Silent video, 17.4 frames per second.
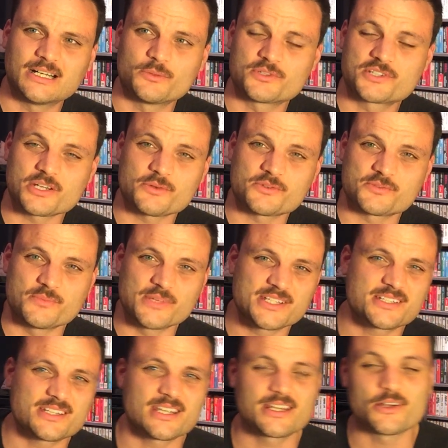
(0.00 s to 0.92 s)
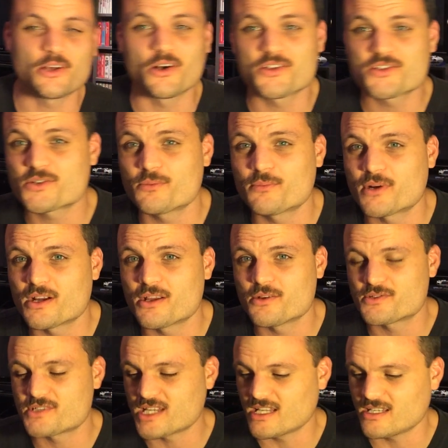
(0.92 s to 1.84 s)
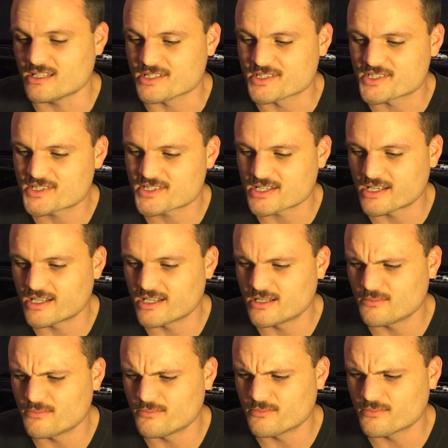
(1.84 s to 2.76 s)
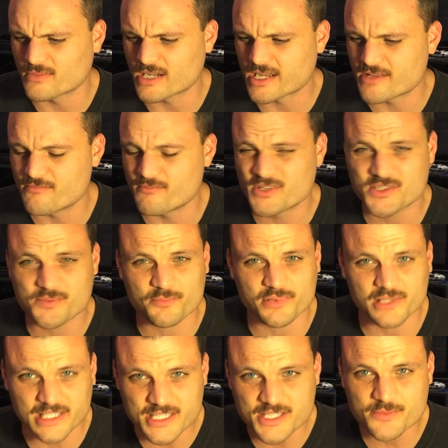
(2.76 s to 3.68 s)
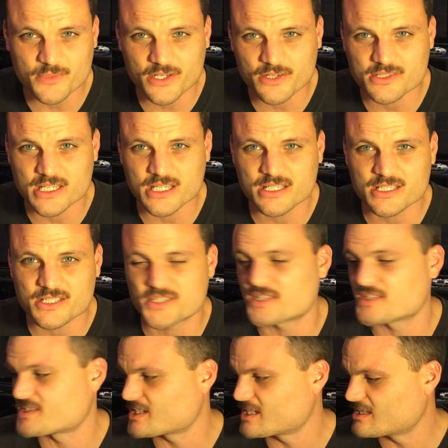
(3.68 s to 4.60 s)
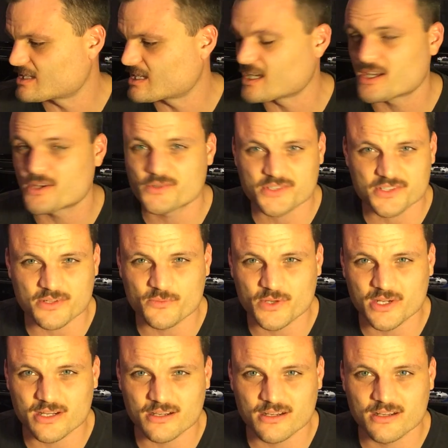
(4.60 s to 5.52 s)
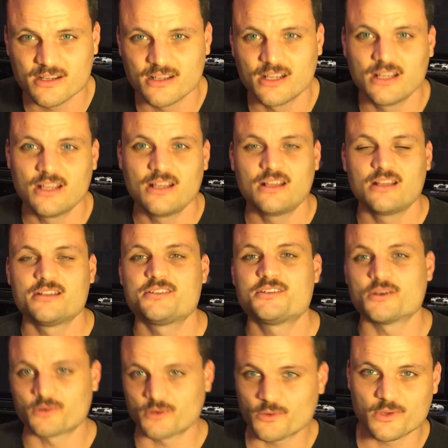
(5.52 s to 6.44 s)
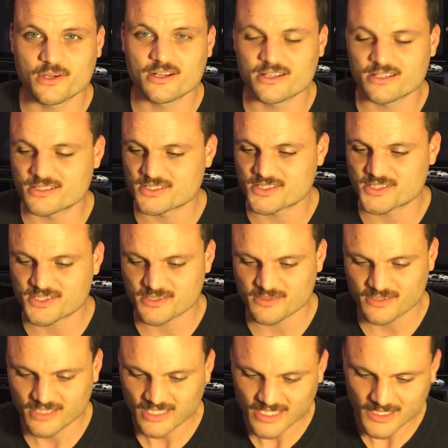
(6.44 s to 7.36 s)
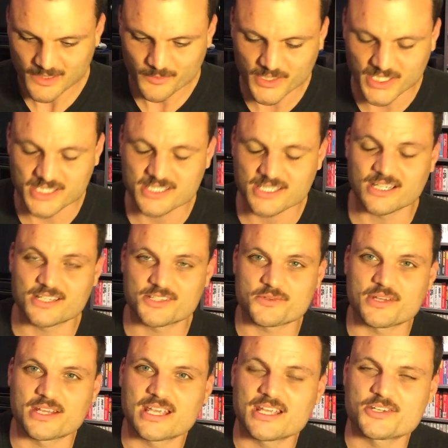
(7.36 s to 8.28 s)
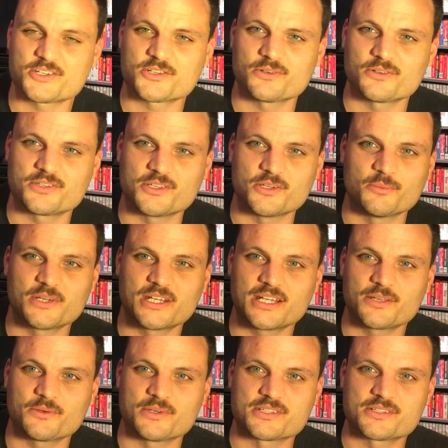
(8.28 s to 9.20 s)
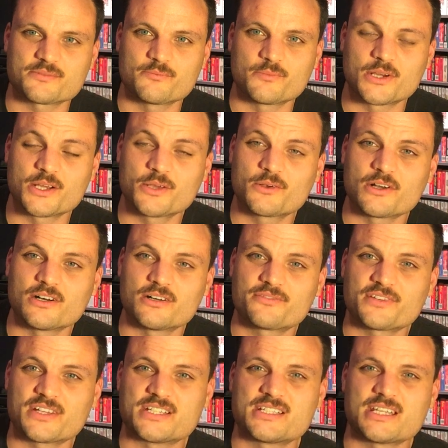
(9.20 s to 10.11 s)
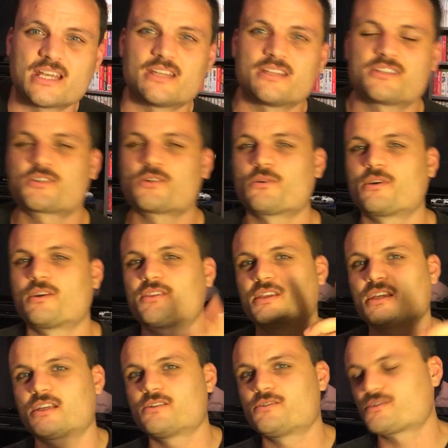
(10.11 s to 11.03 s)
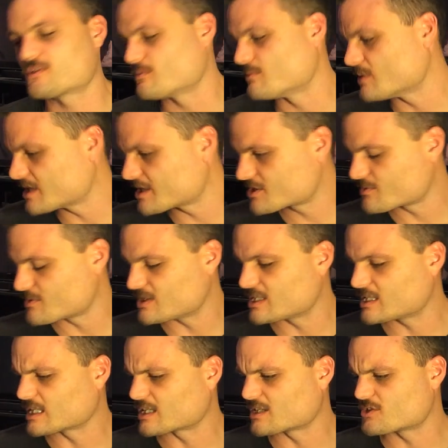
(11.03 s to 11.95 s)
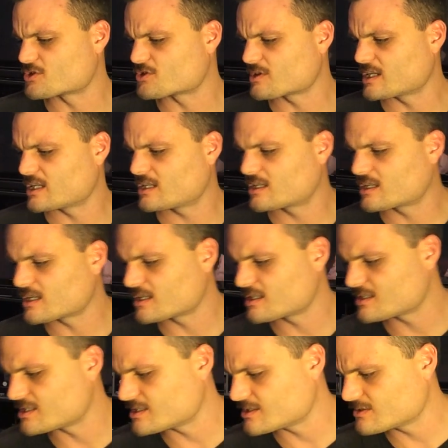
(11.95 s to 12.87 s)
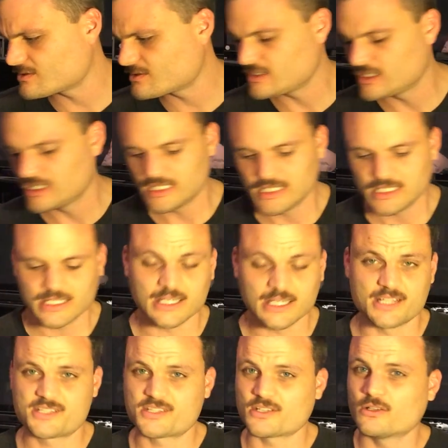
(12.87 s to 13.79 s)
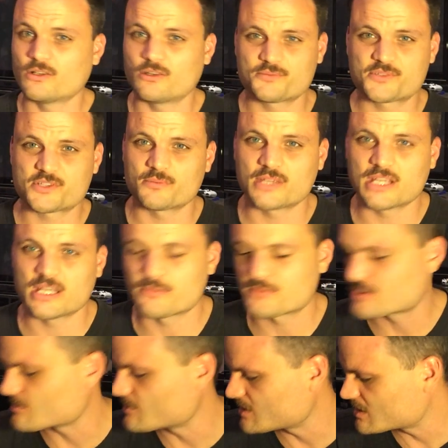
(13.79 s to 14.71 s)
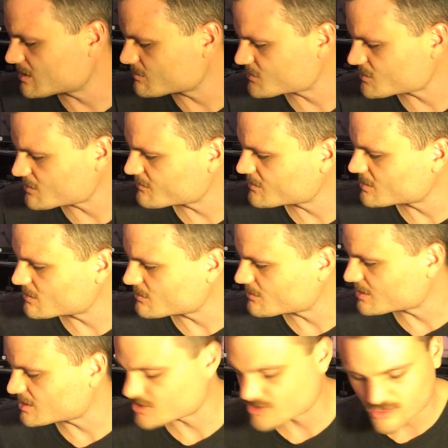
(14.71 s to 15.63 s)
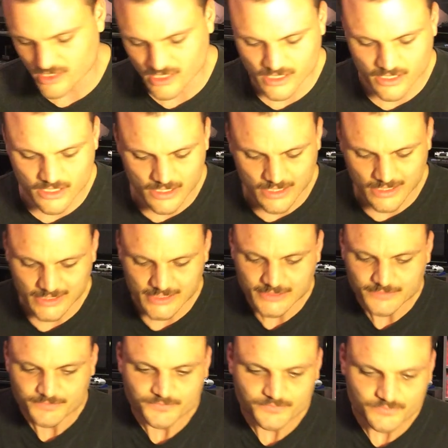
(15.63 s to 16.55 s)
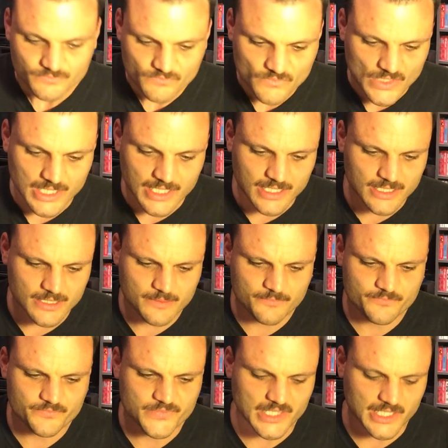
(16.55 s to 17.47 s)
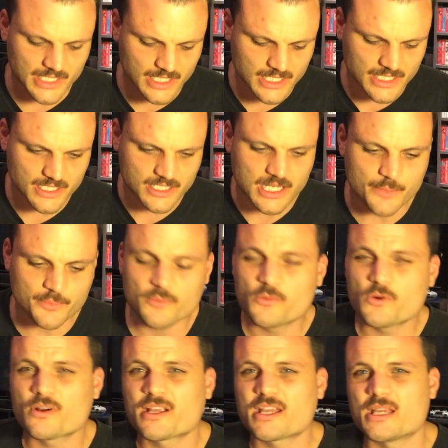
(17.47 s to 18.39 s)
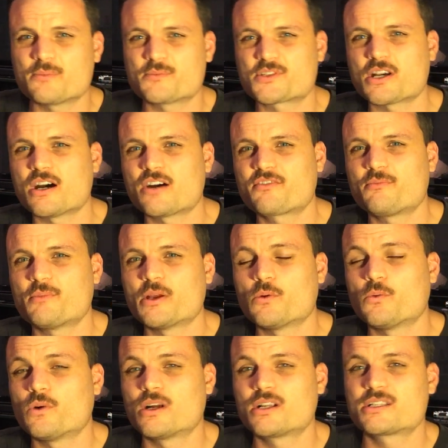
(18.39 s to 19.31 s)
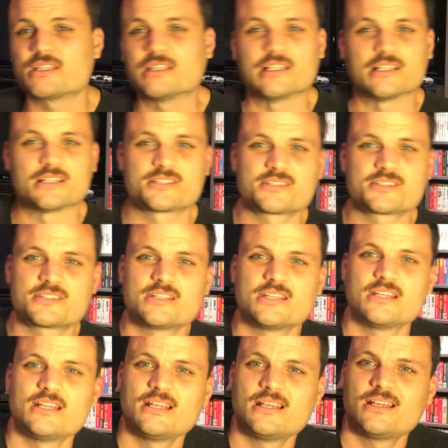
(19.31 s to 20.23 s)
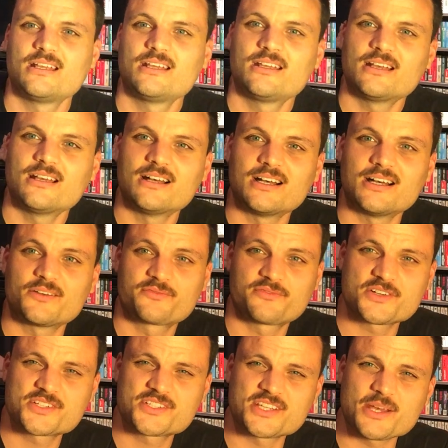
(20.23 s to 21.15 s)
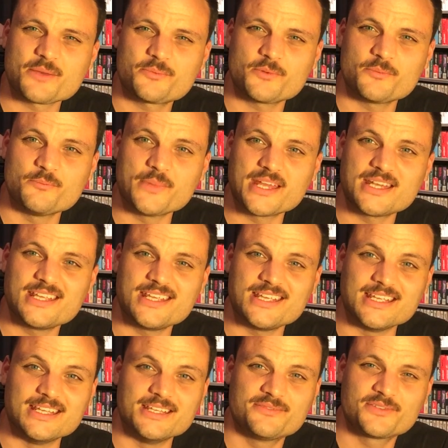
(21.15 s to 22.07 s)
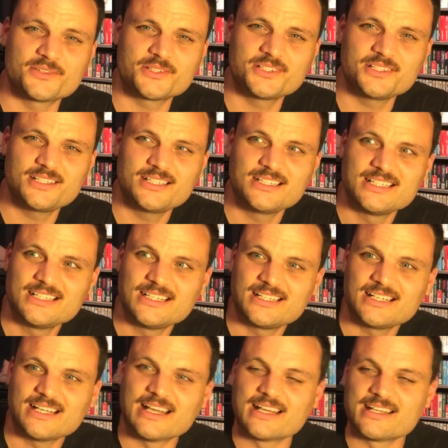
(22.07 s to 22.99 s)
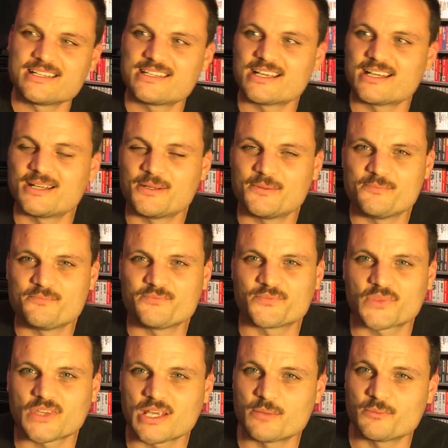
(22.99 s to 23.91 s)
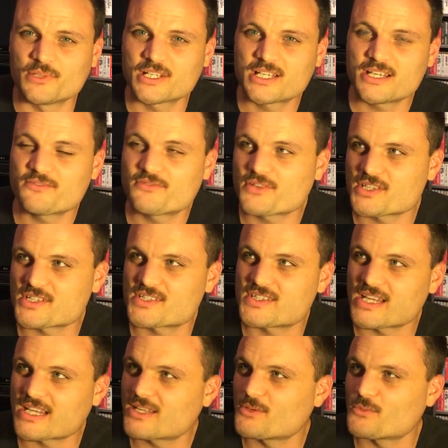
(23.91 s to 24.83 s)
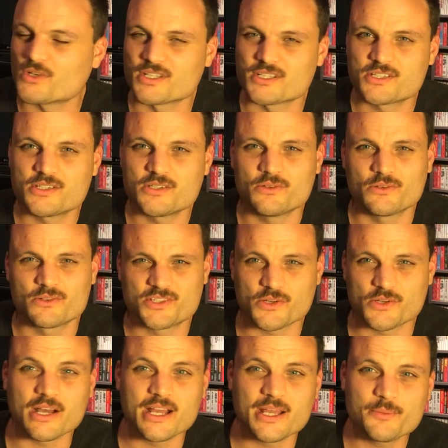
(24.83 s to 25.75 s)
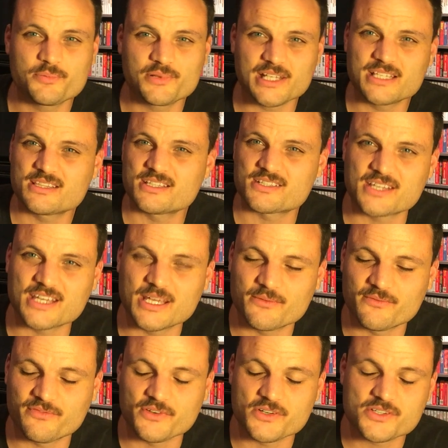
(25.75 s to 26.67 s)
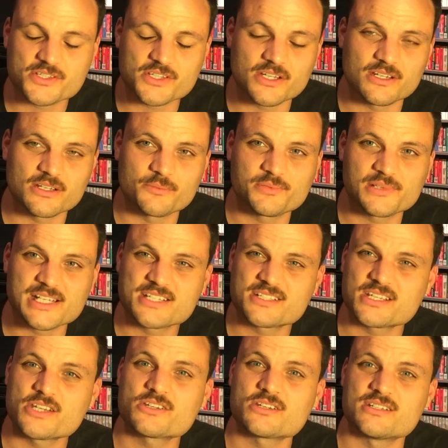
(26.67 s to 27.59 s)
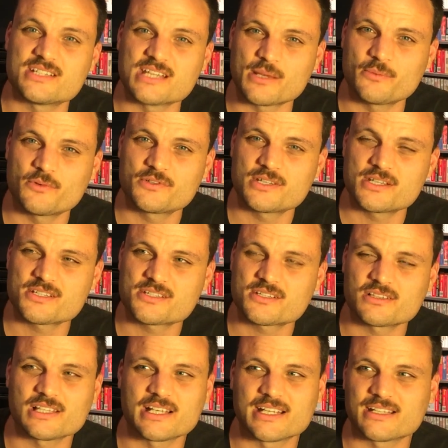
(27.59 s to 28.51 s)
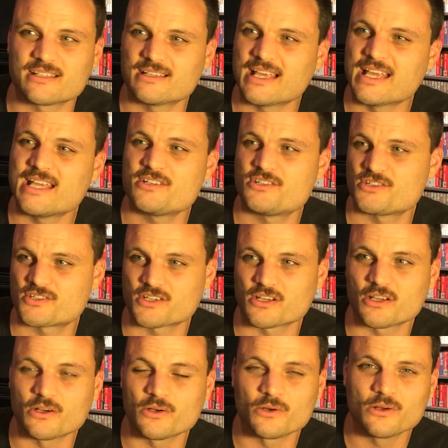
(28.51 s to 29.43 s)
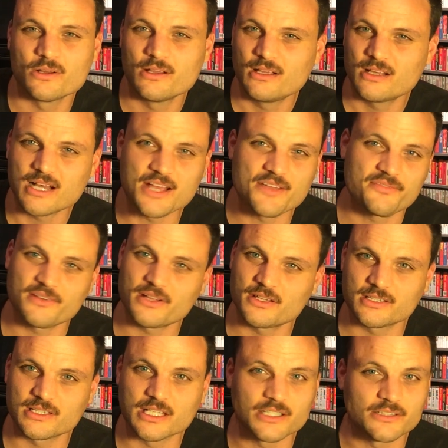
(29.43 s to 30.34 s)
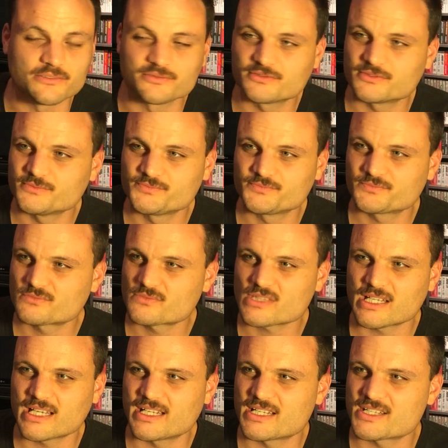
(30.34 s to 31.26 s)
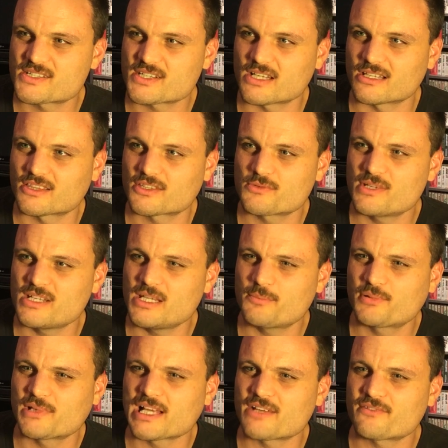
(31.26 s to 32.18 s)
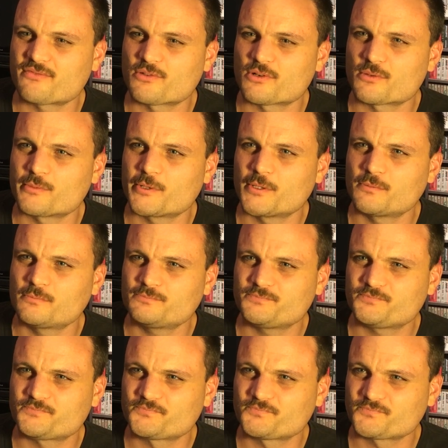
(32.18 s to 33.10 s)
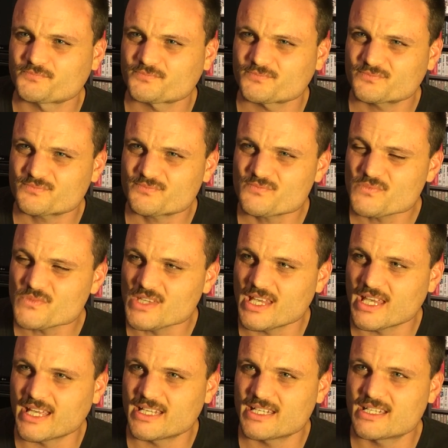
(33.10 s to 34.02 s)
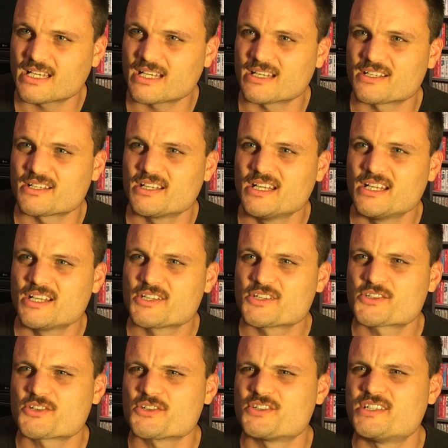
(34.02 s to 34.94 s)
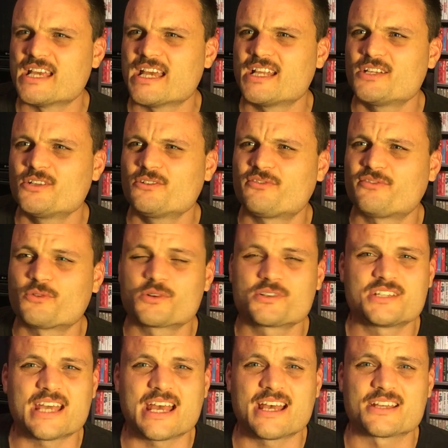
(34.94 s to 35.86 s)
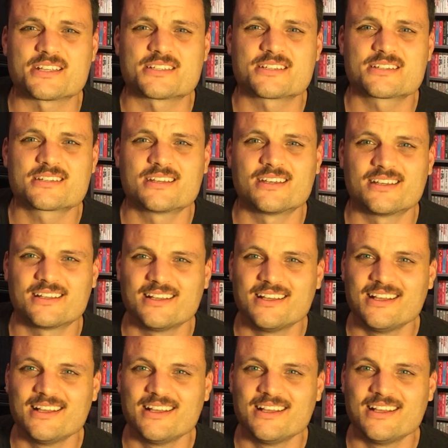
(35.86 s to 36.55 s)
which I was missing, and also Mario Tennis. I misplaced Mario Tennis. It's in the house somewhere. Don't know where it is, but so I can't show it to you. But anyways, Mario Golf and Tennis. Corey, thank you so much. We did like a trade kind of deal, and I still owe him some games, so when he comes over here, we're going to trade. And I got a couple more games off my wanted list. First up, Medieval, and I'm looking for the second one too. I played this game first on a PlayStation demo disc like ages ago. I fell in love, and it's a 3D platformer. And Sir Daniel Fortesque,